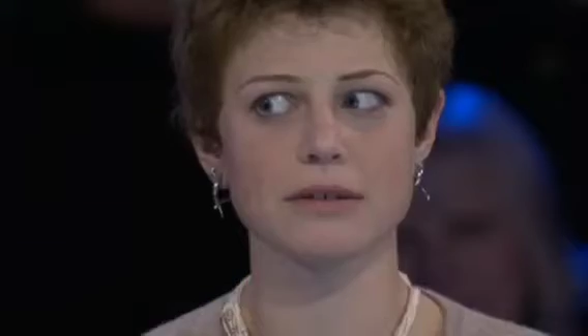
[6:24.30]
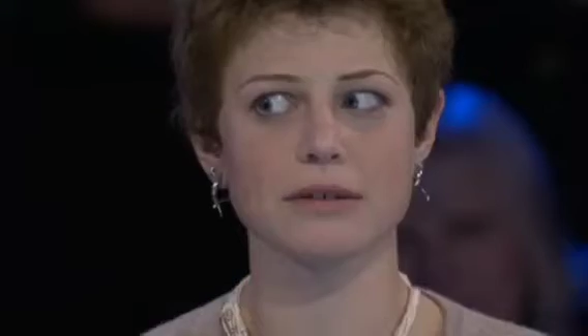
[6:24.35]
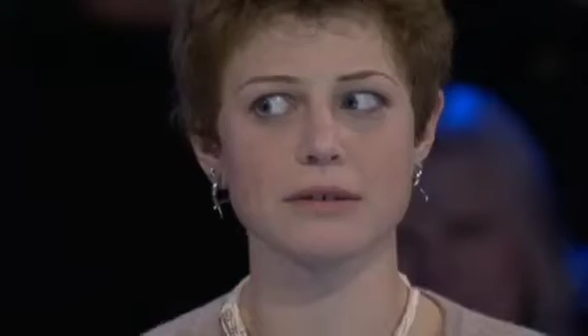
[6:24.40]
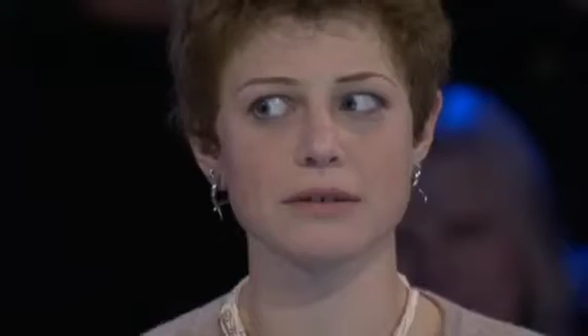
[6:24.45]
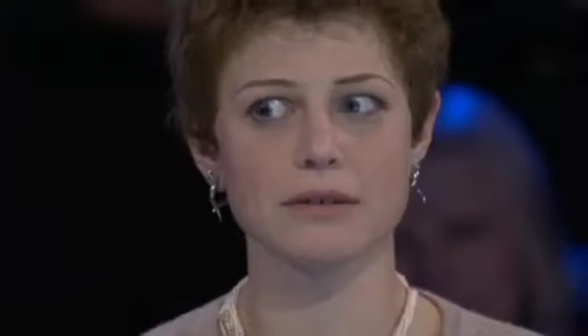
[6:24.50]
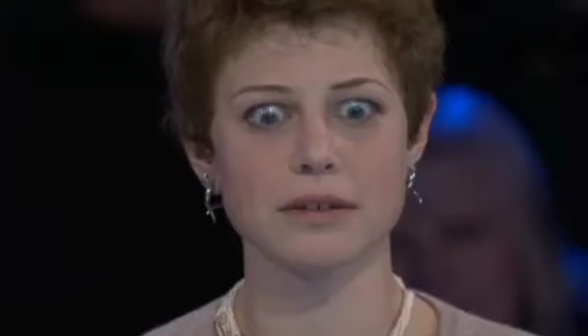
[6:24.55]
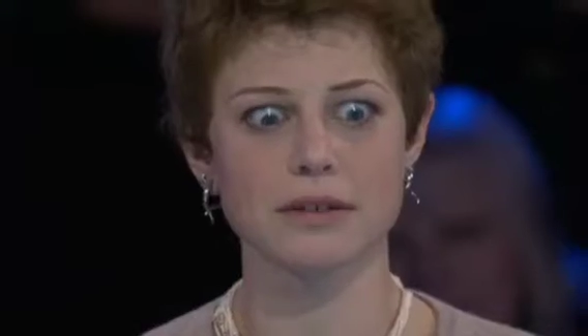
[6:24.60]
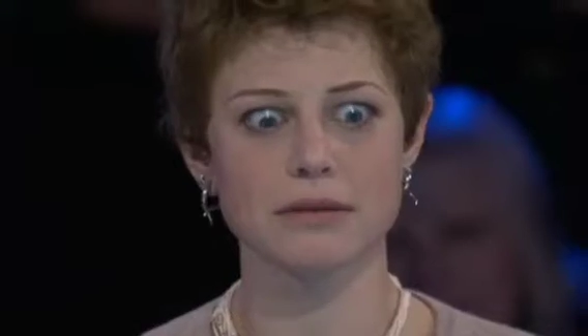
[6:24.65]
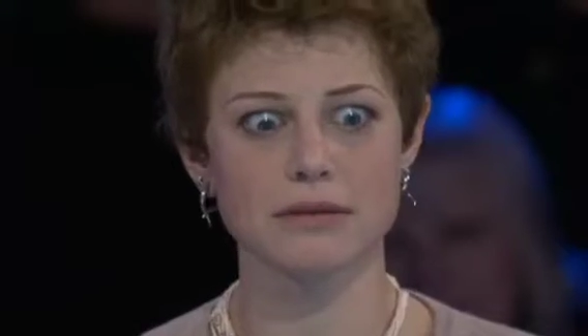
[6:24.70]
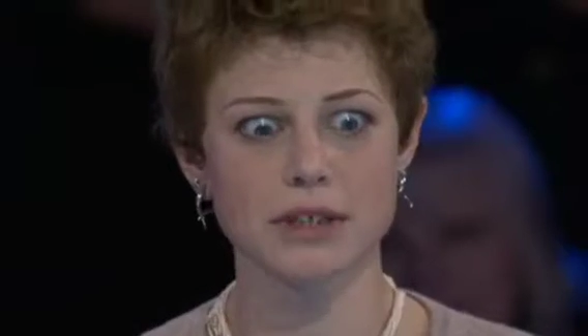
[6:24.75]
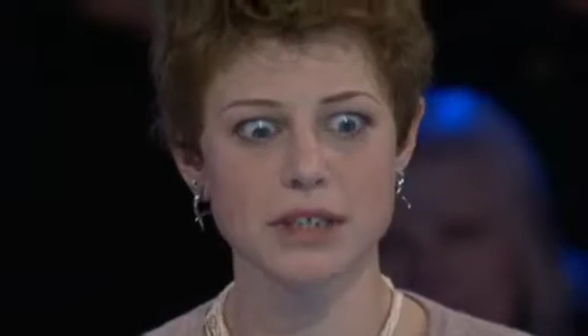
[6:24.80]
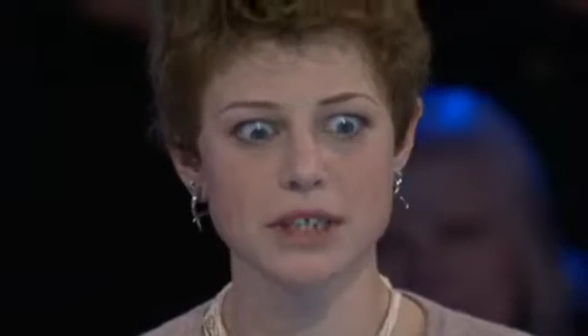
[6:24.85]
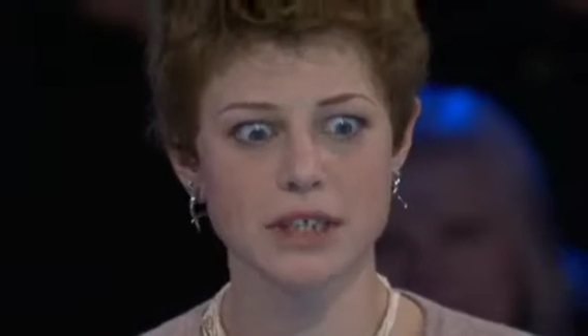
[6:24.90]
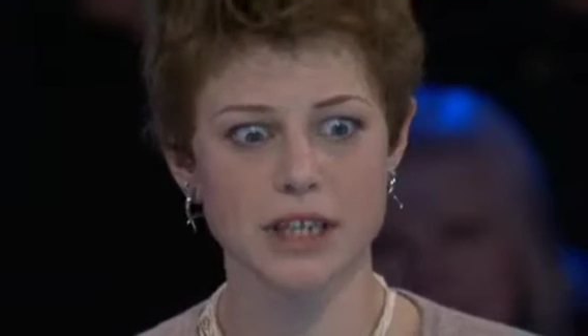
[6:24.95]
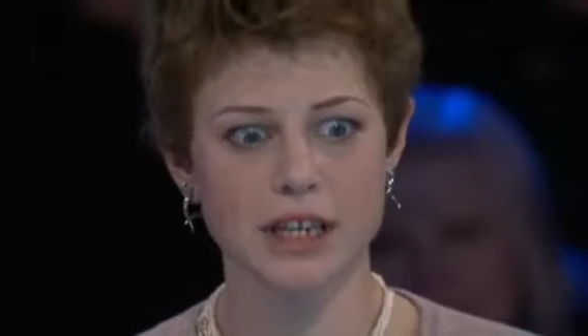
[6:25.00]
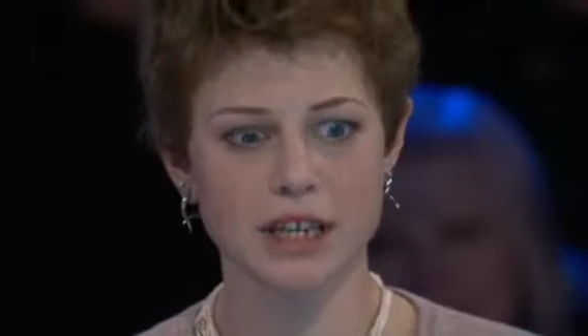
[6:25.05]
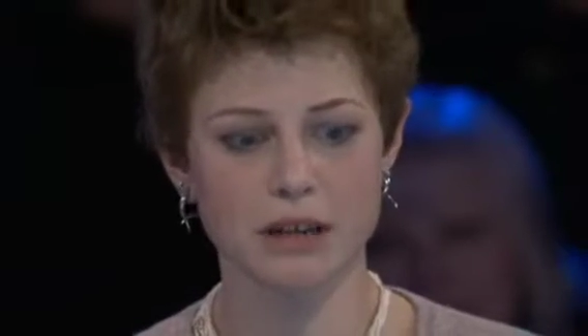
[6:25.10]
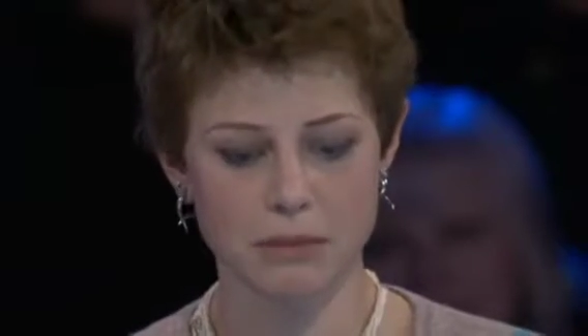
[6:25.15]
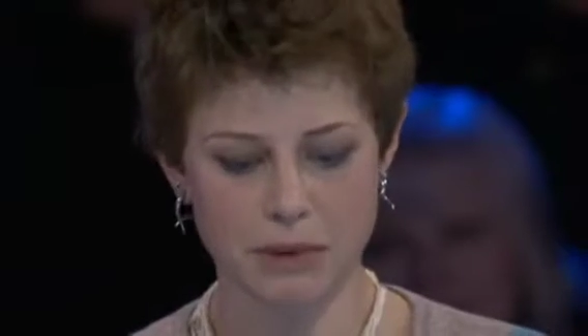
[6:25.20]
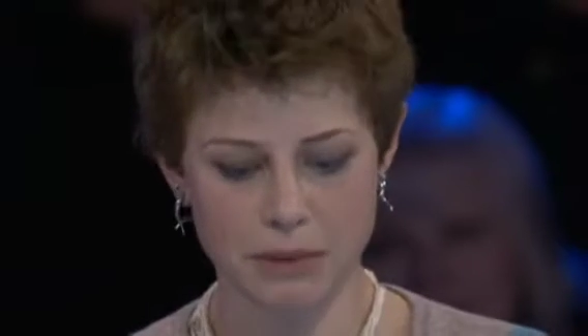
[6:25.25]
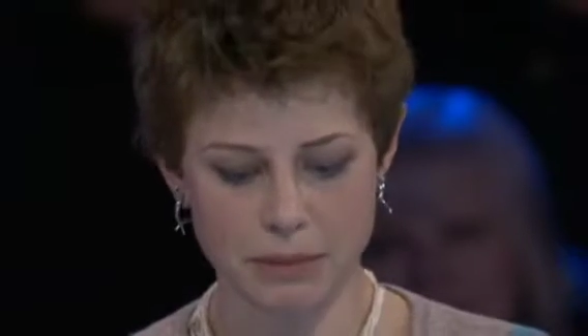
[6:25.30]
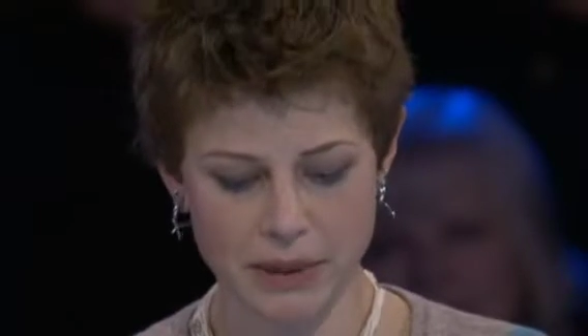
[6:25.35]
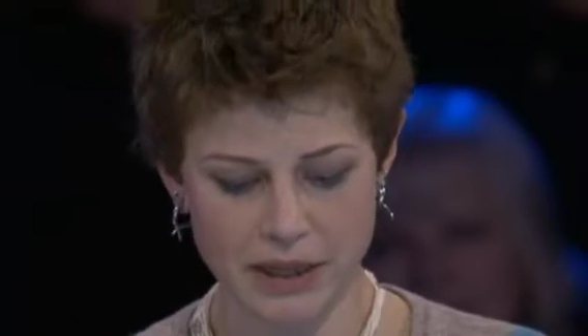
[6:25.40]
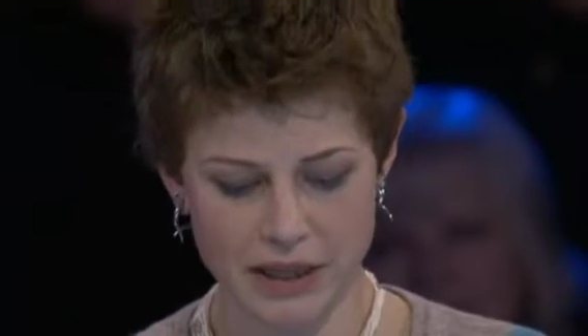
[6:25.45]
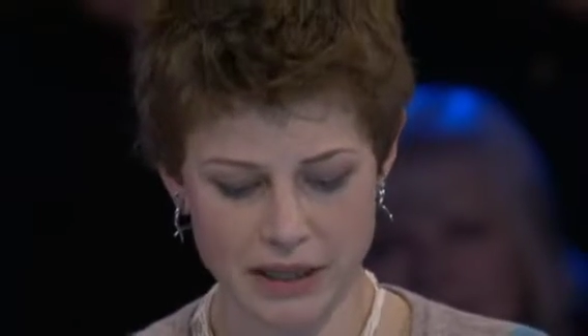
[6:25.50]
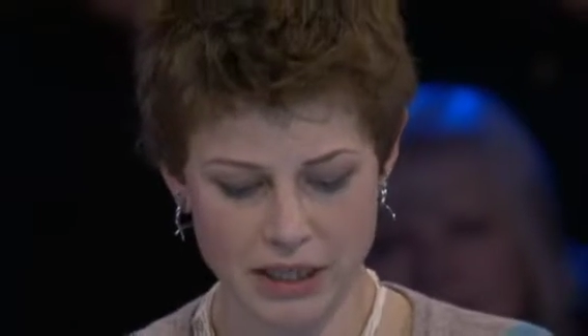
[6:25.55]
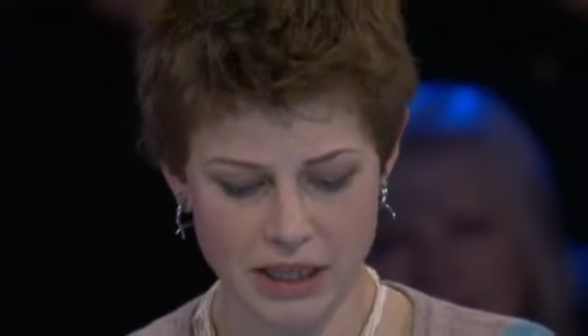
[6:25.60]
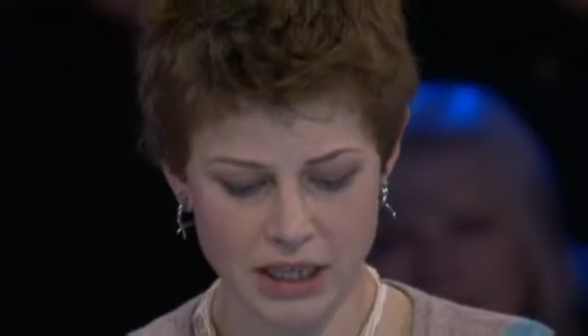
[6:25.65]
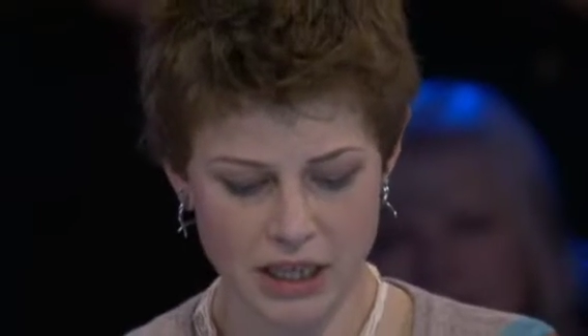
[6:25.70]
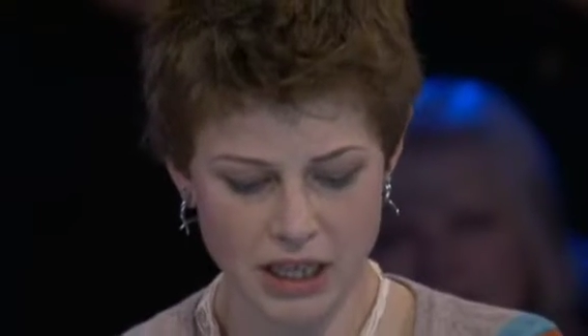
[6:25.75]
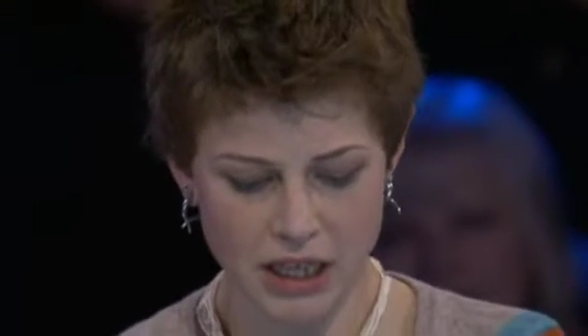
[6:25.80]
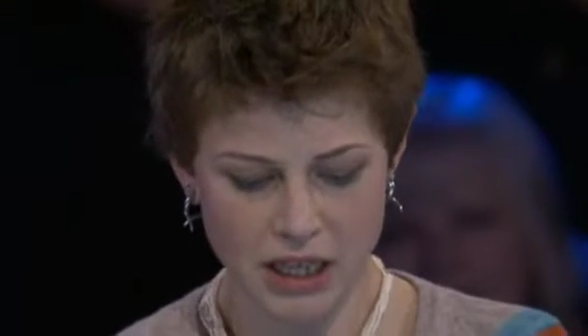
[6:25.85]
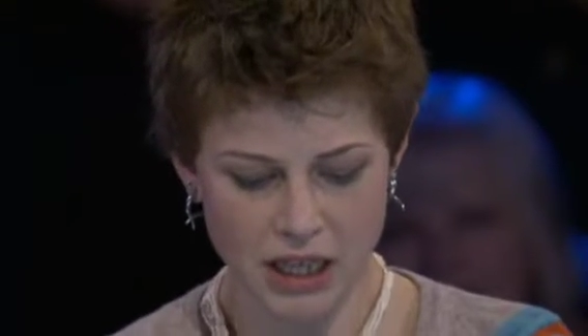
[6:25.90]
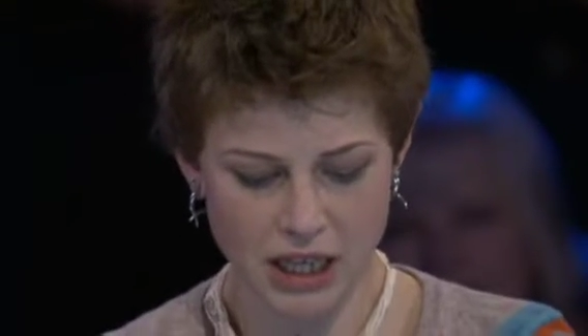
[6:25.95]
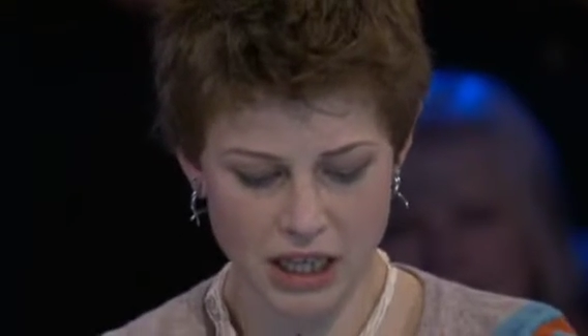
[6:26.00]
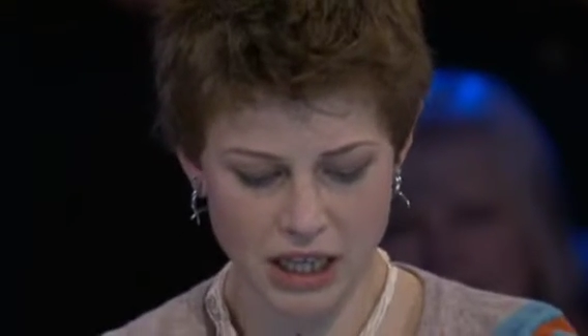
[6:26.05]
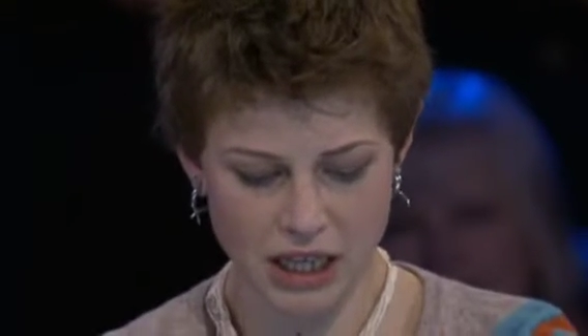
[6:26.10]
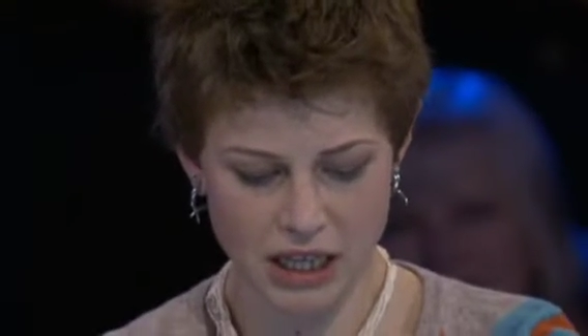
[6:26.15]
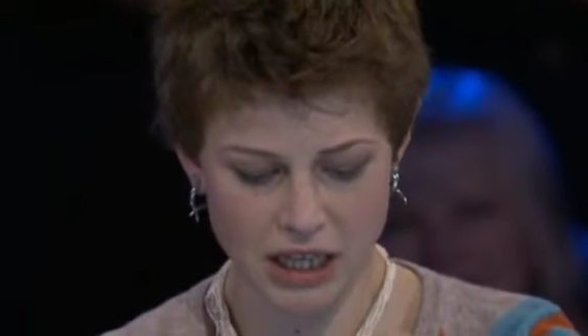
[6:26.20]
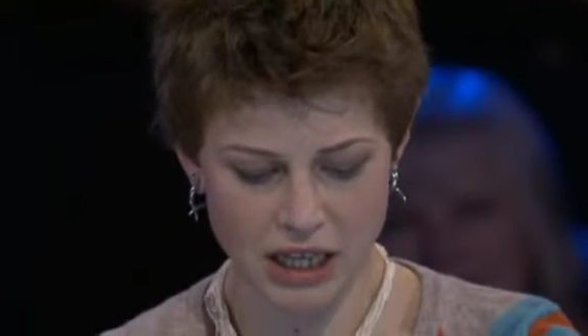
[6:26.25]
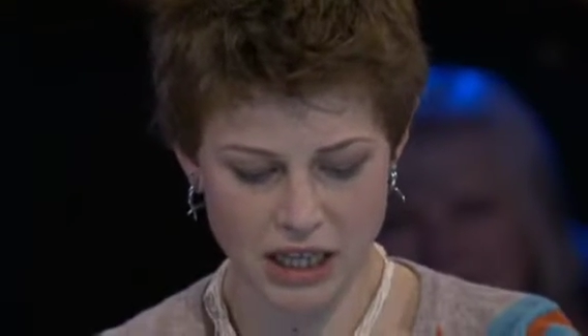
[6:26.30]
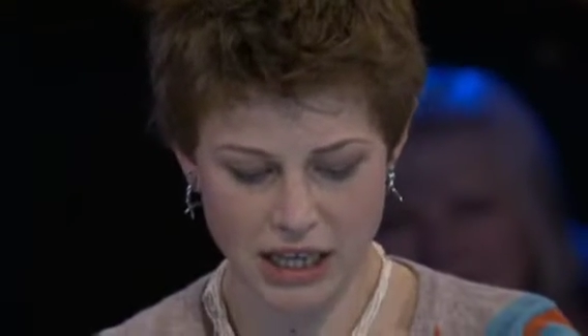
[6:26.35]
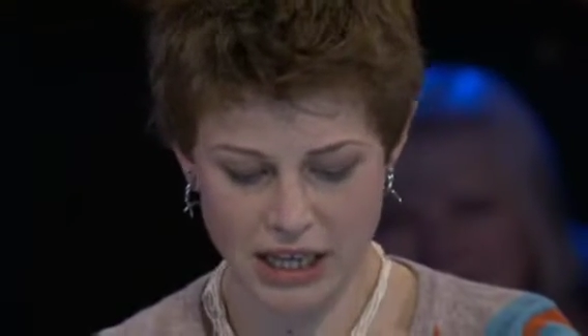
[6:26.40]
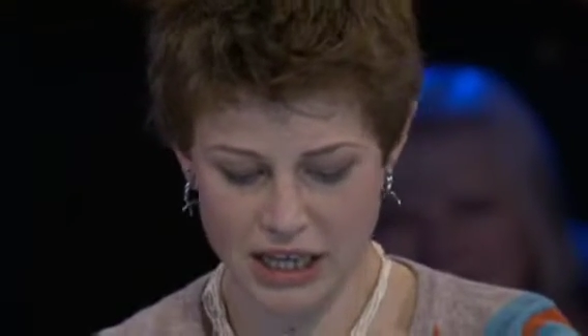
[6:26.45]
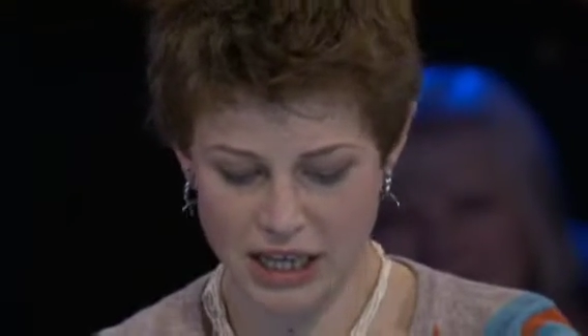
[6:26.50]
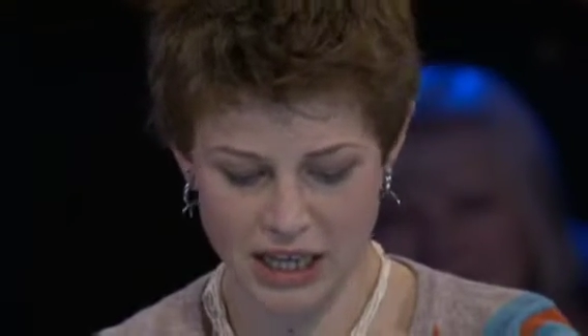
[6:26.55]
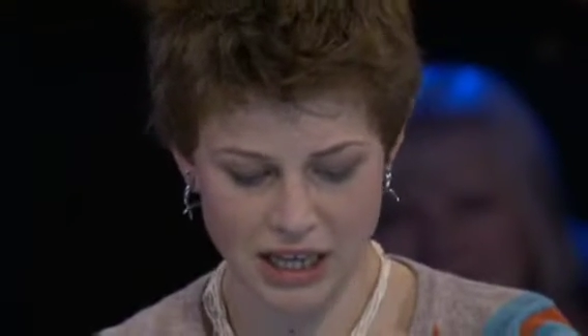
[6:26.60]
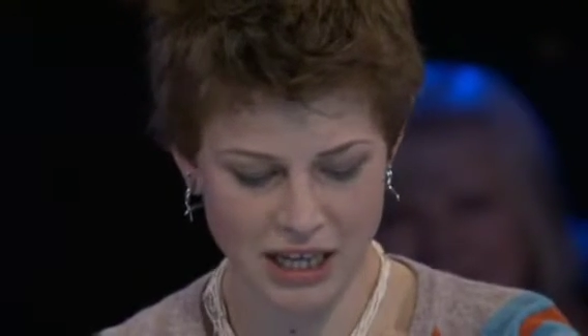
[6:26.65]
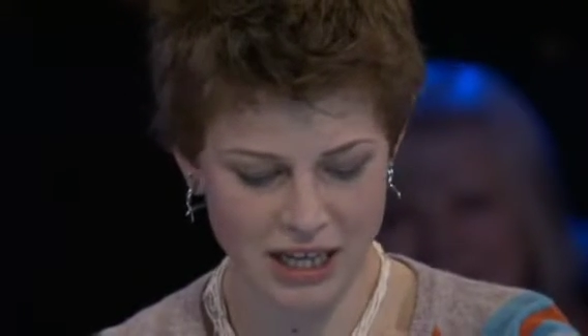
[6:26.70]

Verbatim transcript: loans are really kicking my butt. And, like,